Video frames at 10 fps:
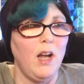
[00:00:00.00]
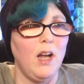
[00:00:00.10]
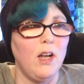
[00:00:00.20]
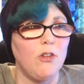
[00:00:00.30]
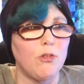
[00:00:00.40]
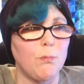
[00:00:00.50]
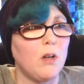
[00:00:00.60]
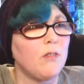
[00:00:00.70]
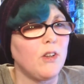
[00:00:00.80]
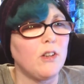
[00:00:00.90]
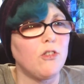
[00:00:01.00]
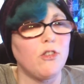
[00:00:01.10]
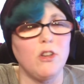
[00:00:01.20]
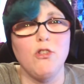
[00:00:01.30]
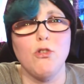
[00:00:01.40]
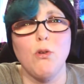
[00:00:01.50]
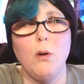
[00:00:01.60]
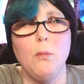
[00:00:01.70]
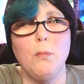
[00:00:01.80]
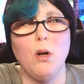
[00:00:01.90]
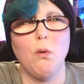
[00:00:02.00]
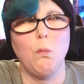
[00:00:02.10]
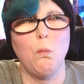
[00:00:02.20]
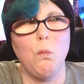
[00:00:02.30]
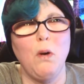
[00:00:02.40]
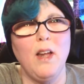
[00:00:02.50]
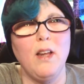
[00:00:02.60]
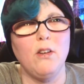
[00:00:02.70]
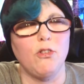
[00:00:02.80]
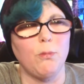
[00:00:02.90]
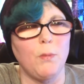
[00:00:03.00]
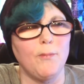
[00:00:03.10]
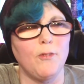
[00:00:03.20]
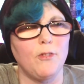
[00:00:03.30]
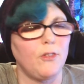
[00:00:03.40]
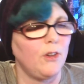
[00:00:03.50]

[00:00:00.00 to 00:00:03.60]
is Marfan Syndrome Awareness Month.